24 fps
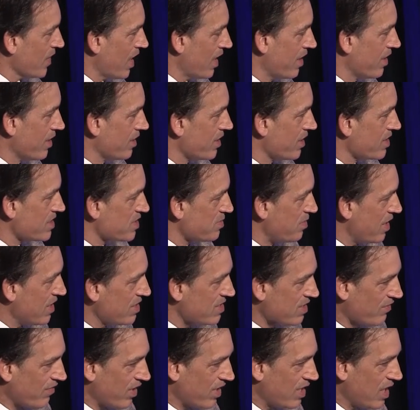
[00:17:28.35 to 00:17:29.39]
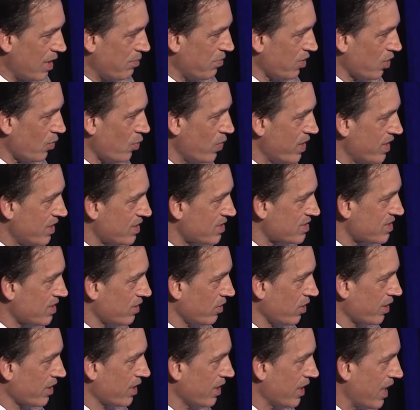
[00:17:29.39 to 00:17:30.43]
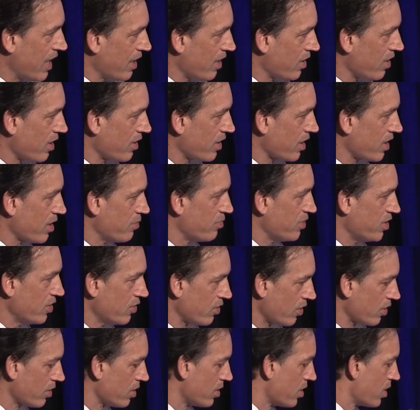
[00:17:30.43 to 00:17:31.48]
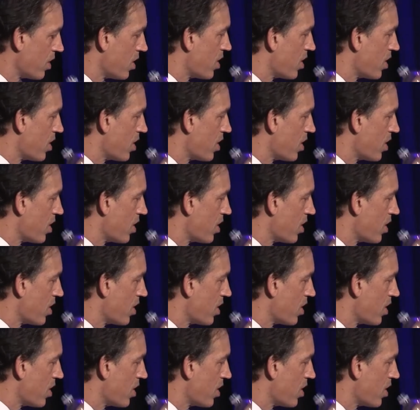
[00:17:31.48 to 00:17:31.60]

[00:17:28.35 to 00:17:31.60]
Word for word: and in the space of a couple of weeks, looking at it on the computer,